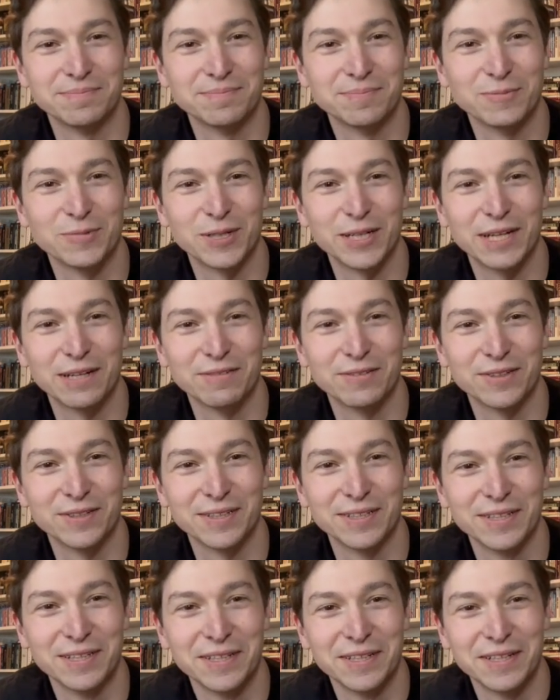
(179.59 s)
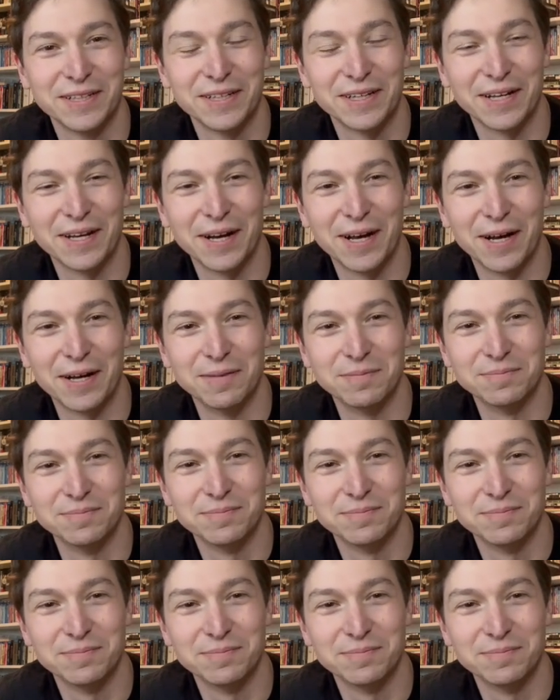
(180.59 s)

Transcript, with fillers: whatever. Um,